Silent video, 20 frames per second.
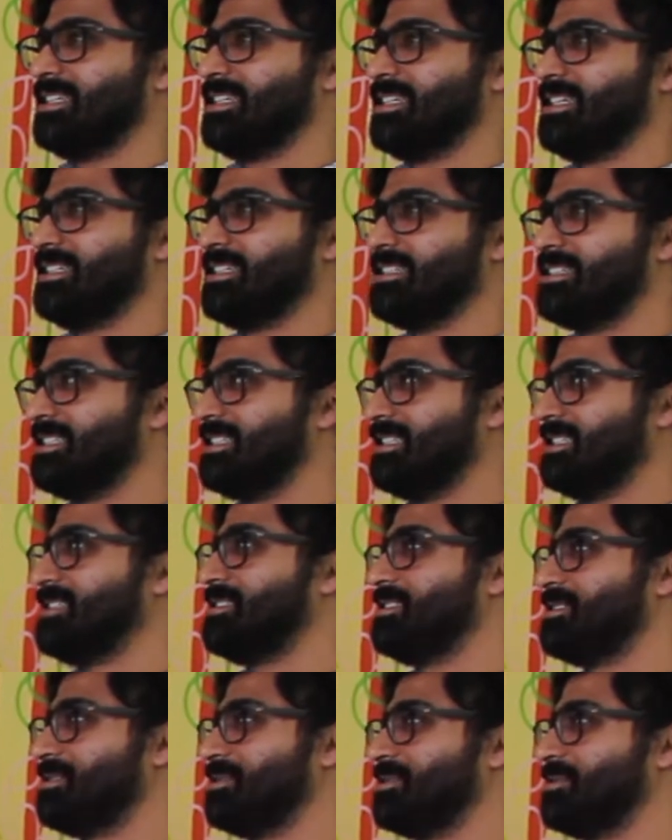it
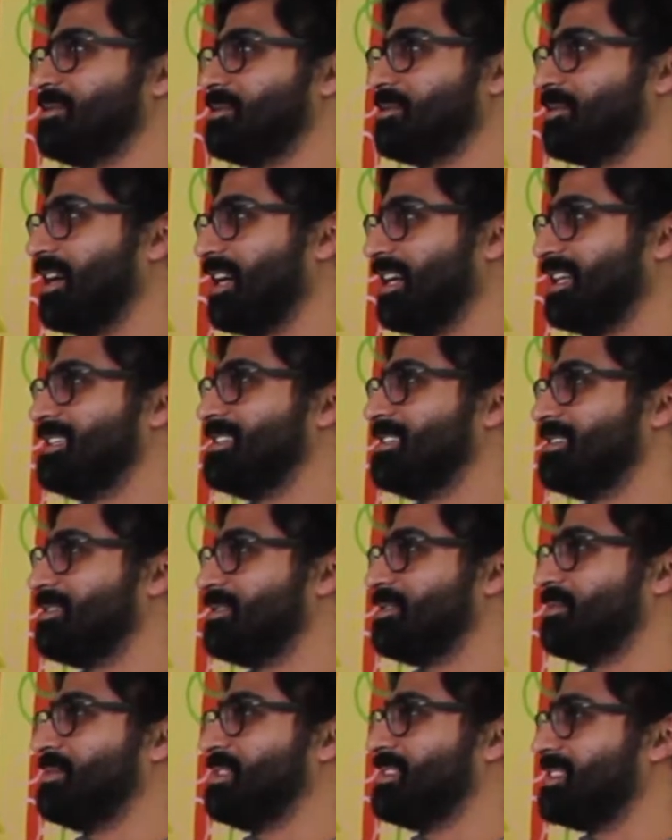needs the right
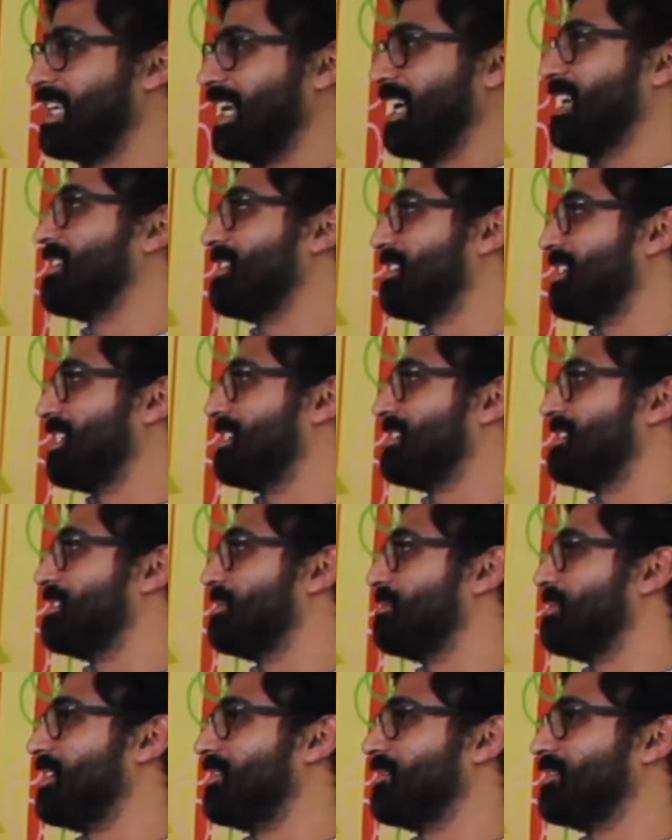to be
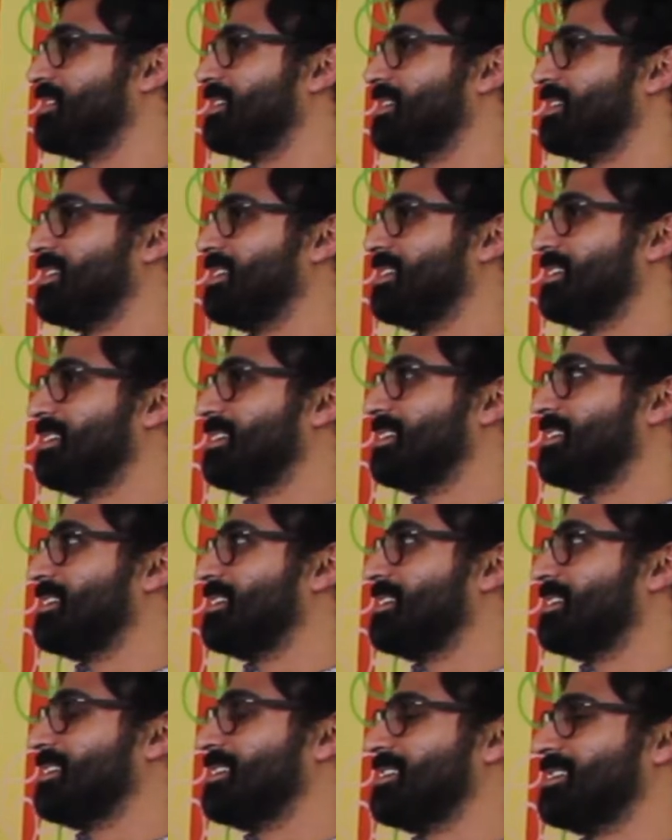scandalized about.
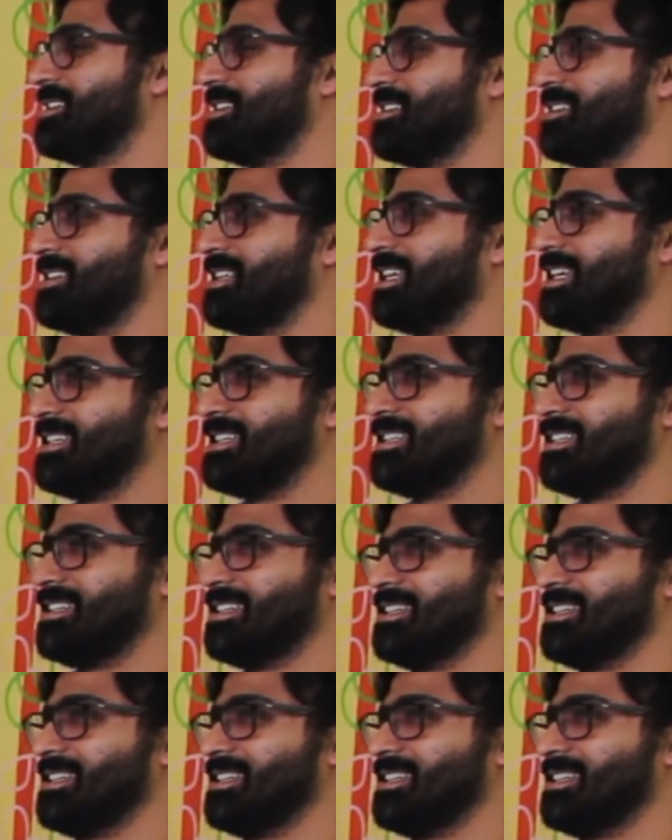That